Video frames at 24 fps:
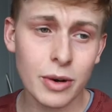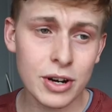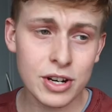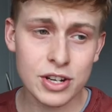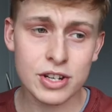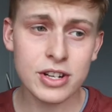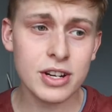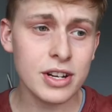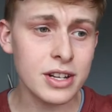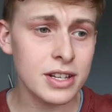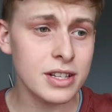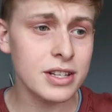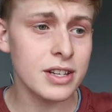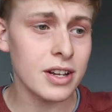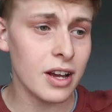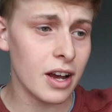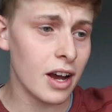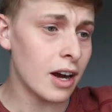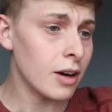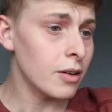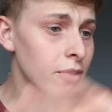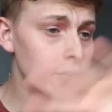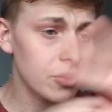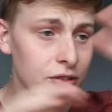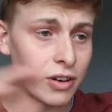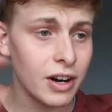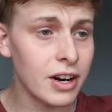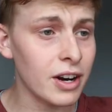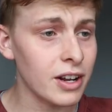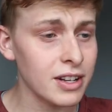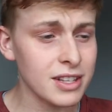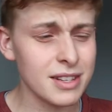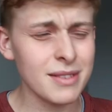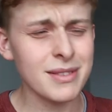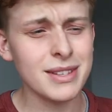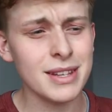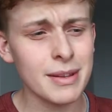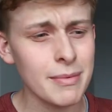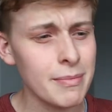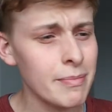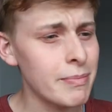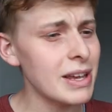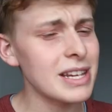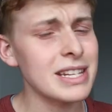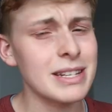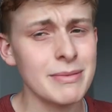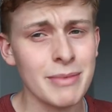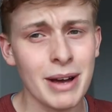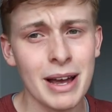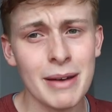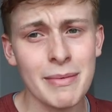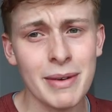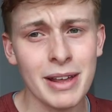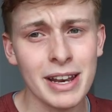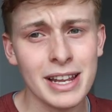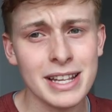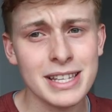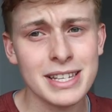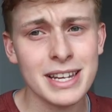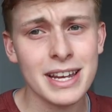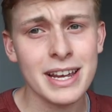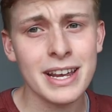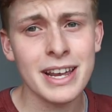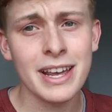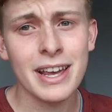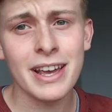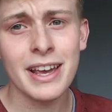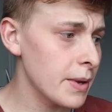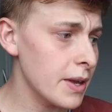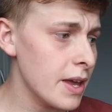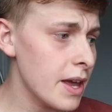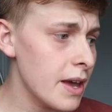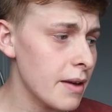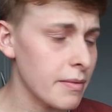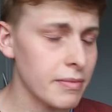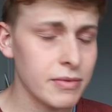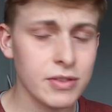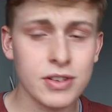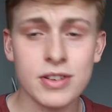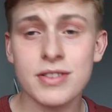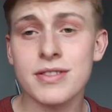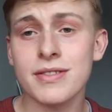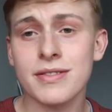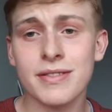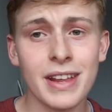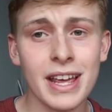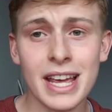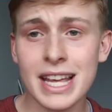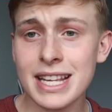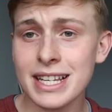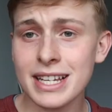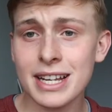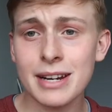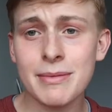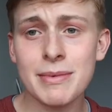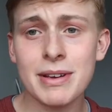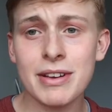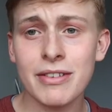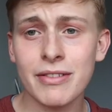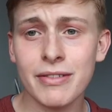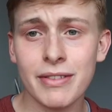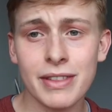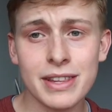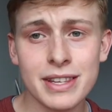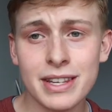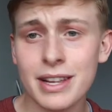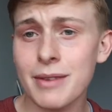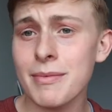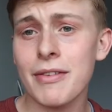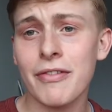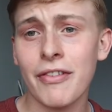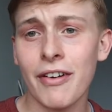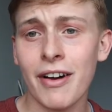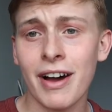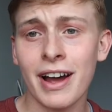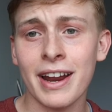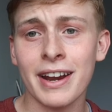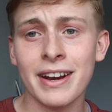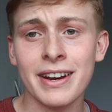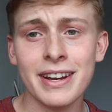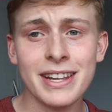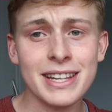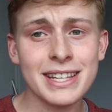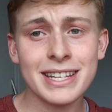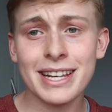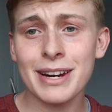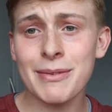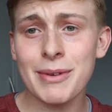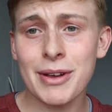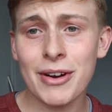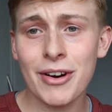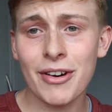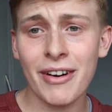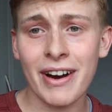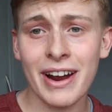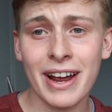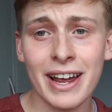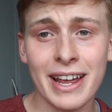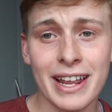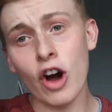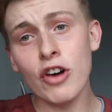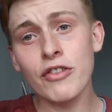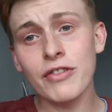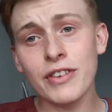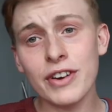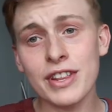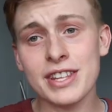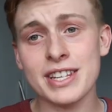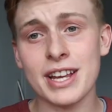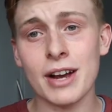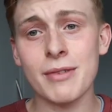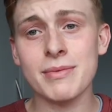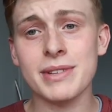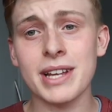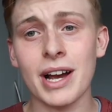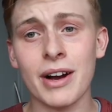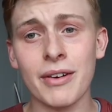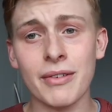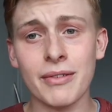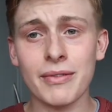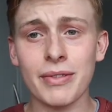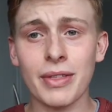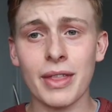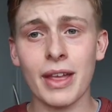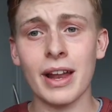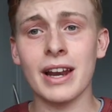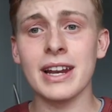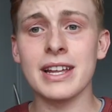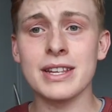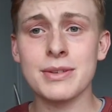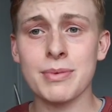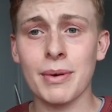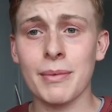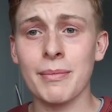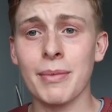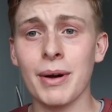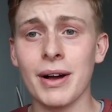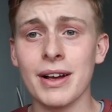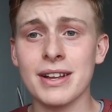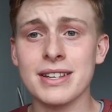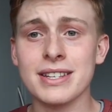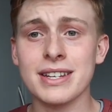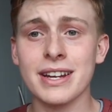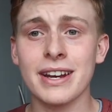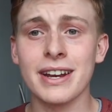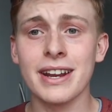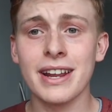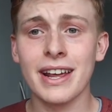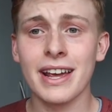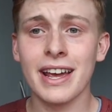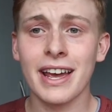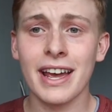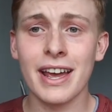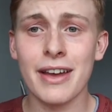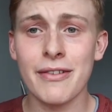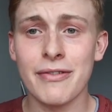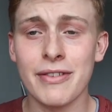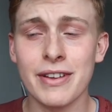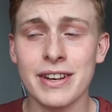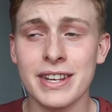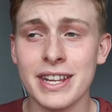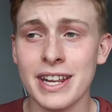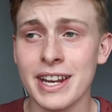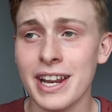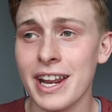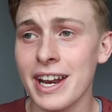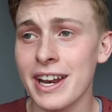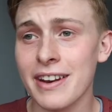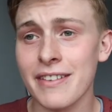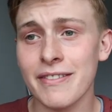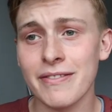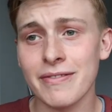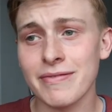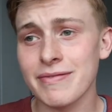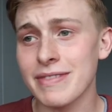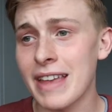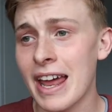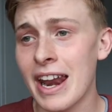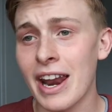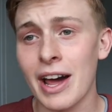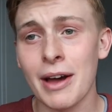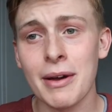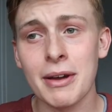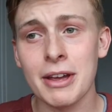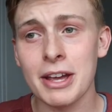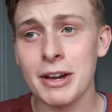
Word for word: questions. I will try and answer them to the best of my ability. But yeah, just it's going to gonna be it's gonna be fine. It's gonna be alright. Hopefully this helped out at least one person. If it didn't, then I